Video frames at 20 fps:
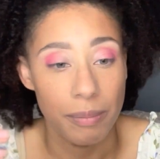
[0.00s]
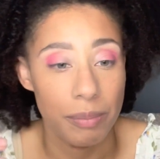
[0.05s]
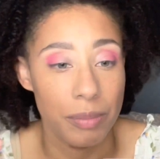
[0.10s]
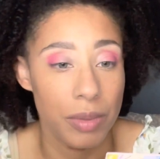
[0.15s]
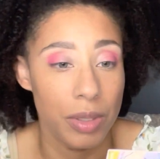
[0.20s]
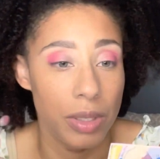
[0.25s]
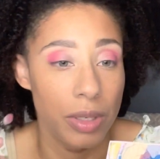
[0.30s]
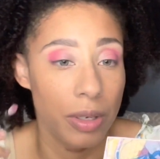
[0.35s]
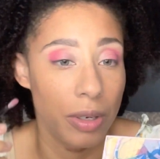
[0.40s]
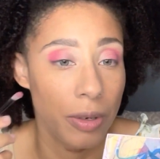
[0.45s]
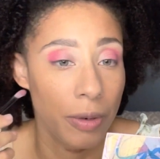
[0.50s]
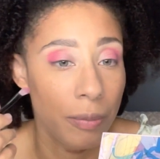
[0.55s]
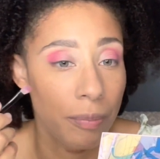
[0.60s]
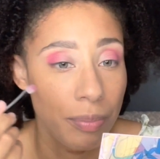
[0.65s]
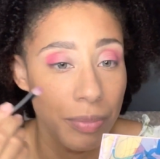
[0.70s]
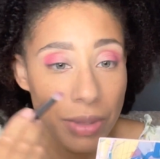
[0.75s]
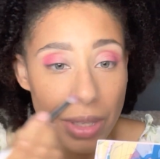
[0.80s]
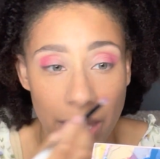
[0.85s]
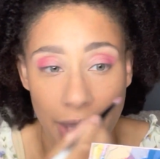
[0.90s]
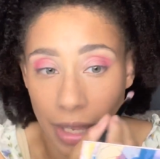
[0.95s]
you know?
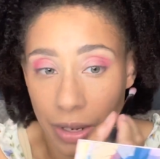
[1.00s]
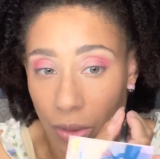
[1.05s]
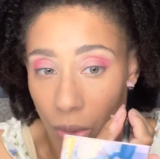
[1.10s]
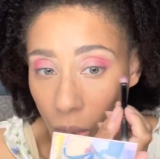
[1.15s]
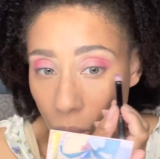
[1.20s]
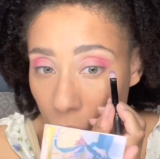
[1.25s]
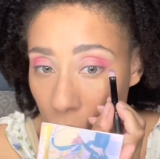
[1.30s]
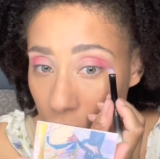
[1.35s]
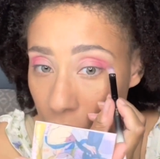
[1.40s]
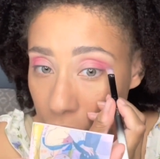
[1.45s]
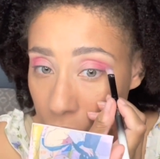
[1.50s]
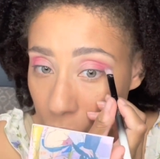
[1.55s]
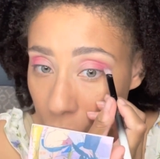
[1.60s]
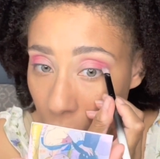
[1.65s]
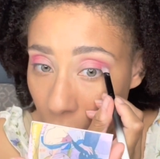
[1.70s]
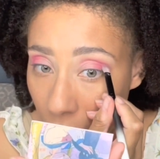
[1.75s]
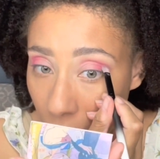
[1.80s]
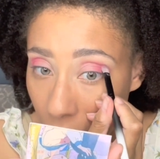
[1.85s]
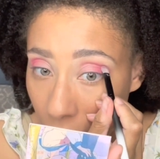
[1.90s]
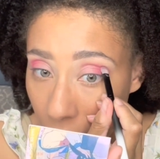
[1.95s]
And the older you
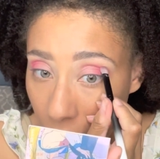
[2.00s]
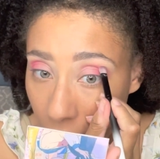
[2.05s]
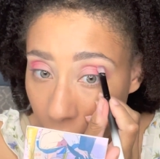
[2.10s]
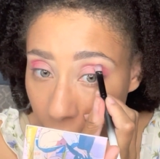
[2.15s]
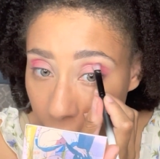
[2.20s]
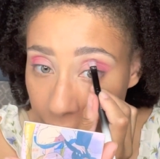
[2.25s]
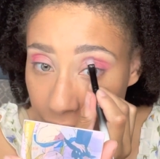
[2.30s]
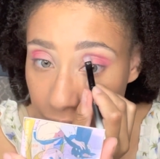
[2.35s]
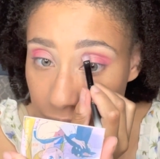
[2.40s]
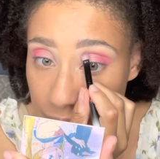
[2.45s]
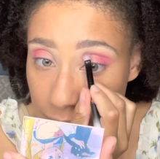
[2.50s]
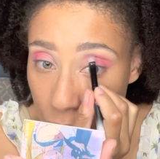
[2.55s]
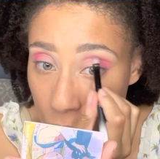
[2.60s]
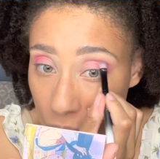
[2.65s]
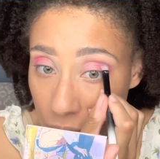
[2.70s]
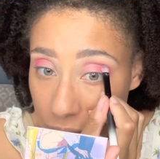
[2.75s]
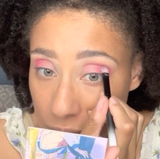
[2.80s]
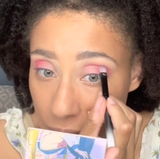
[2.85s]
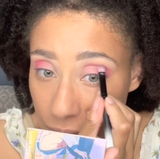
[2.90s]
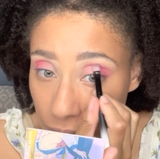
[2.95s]
are, the
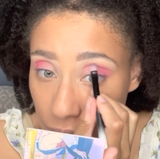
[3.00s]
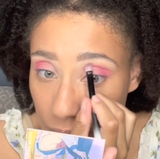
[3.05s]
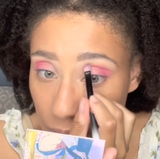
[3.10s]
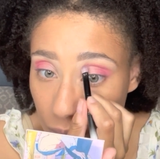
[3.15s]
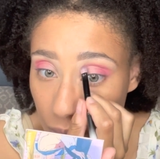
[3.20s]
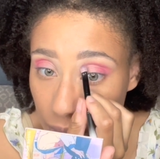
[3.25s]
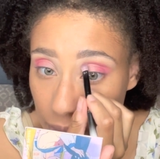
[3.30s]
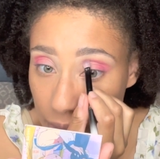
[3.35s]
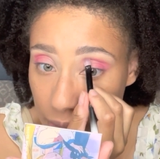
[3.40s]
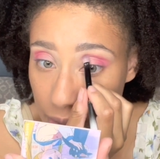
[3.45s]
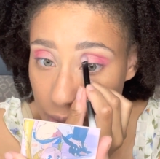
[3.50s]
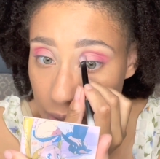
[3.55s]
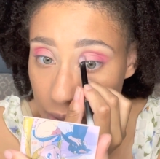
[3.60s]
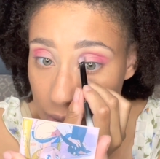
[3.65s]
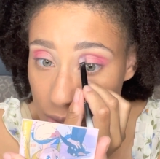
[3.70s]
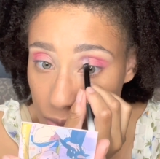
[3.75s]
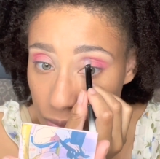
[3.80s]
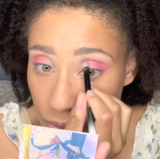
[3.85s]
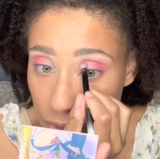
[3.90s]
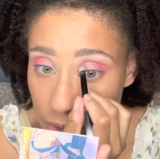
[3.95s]
more difficult it
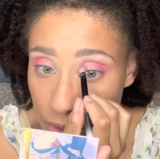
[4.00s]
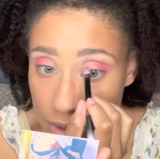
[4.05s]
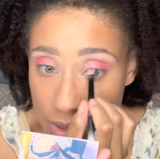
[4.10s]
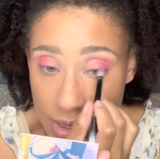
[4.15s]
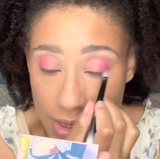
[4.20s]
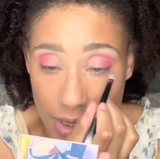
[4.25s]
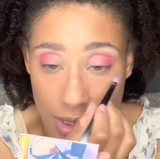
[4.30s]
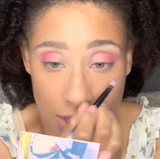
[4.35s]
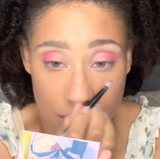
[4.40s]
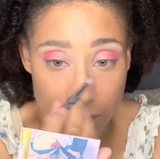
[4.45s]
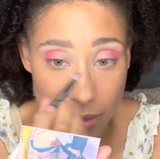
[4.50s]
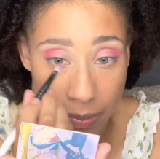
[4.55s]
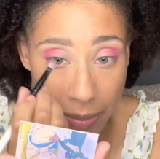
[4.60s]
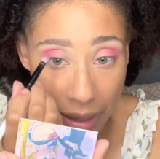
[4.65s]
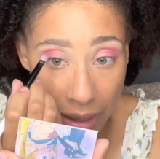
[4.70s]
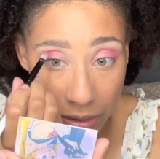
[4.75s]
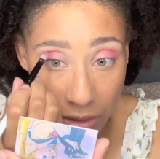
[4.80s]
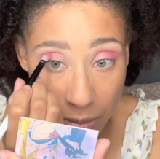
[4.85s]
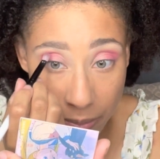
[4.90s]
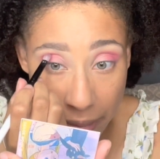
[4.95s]
is for your skin to
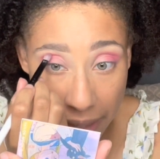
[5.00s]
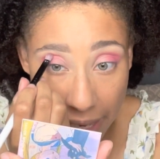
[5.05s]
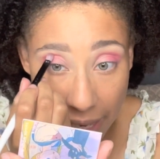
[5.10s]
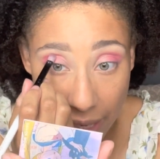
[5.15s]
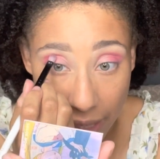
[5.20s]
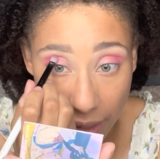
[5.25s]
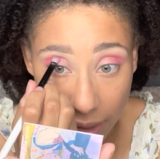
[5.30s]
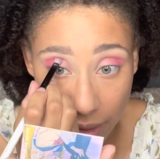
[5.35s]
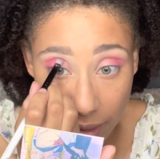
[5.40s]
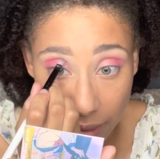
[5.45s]
bounce back.